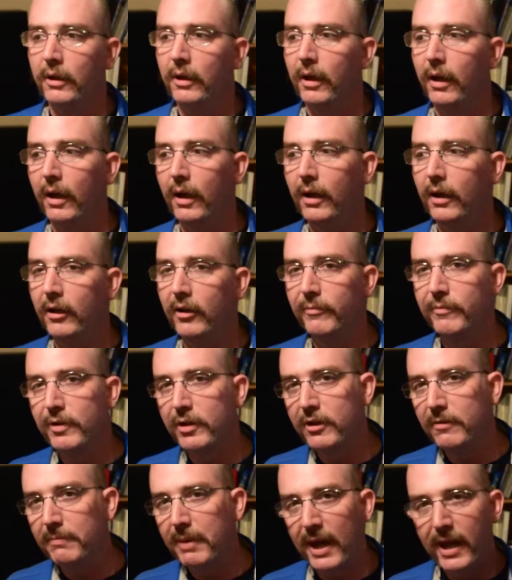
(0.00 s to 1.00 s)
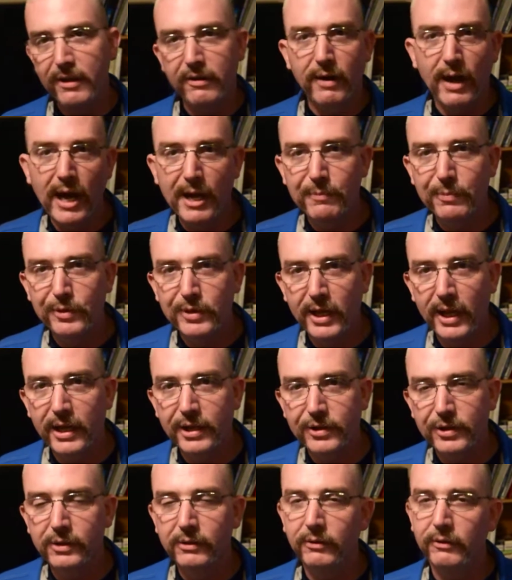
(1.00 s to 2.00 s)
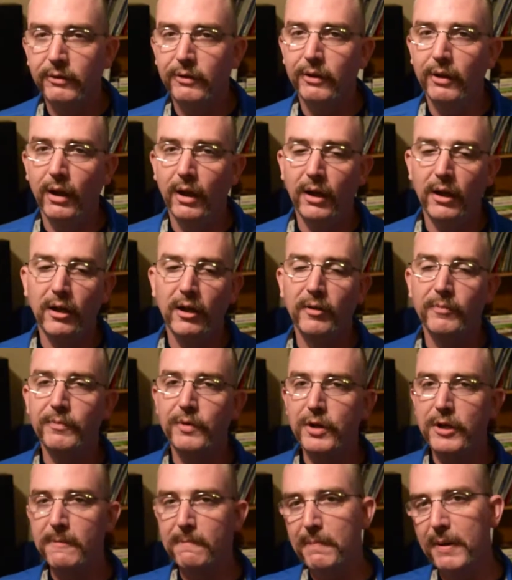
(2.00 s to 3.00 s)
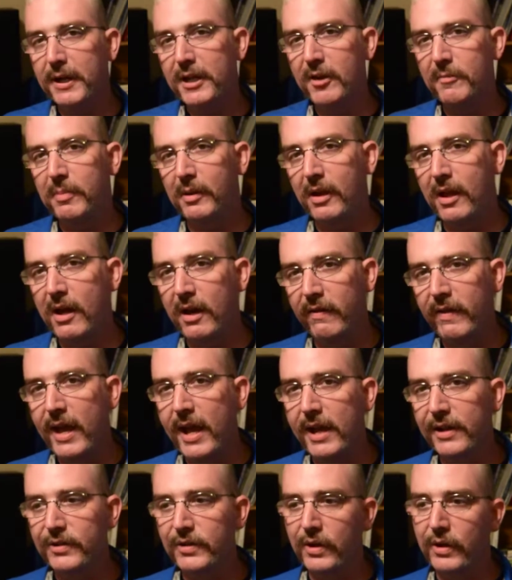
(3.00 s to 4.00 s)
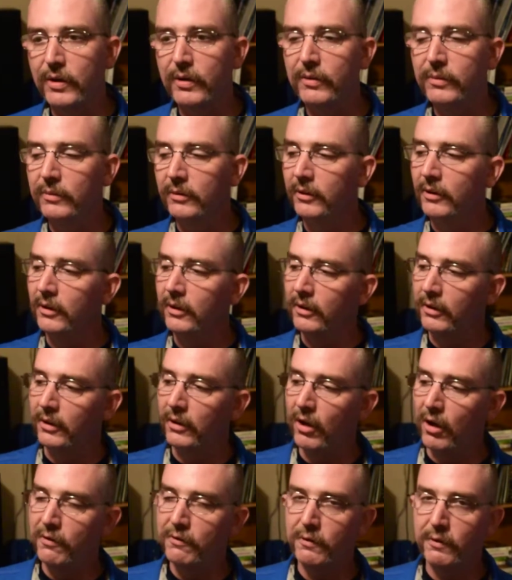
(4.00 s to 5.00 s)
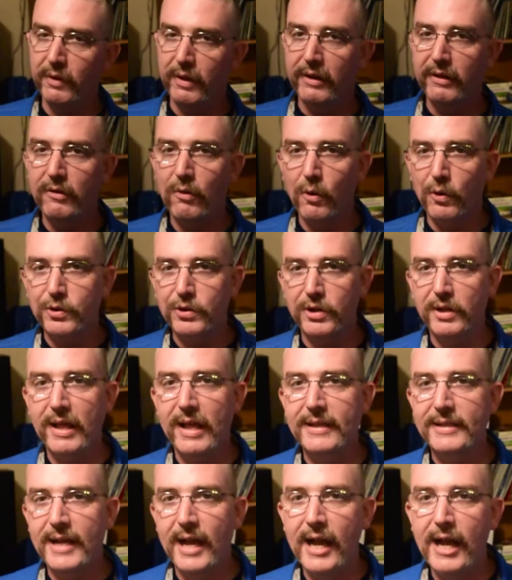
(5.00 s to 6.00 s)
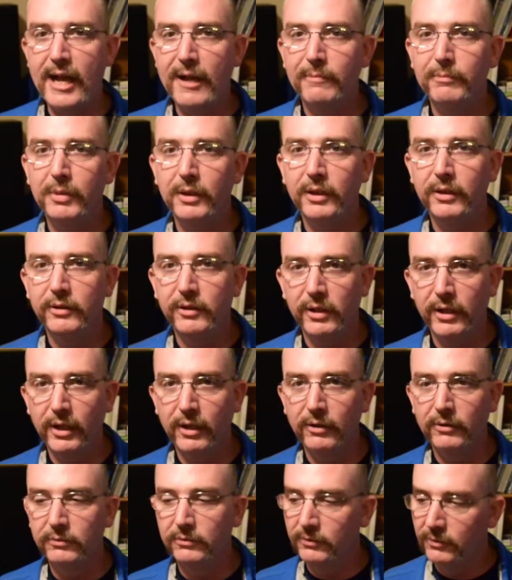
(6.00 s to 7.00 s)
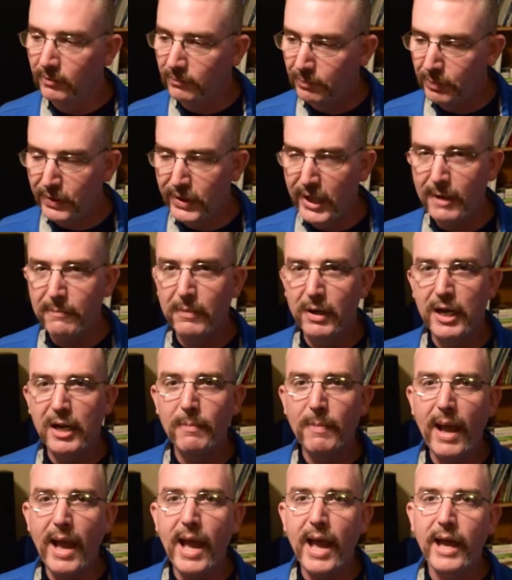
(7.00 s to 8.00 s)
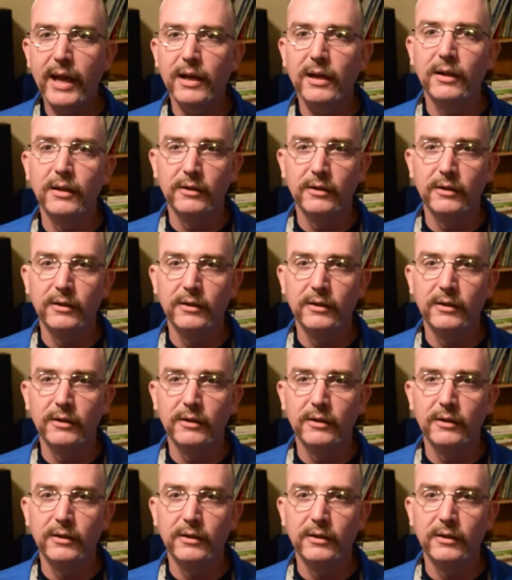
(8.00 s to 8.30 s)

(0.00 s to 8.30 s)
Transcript: You can buy your eye protection. You can pick up a lot of that. So over that course of that time, but you know, put that money back.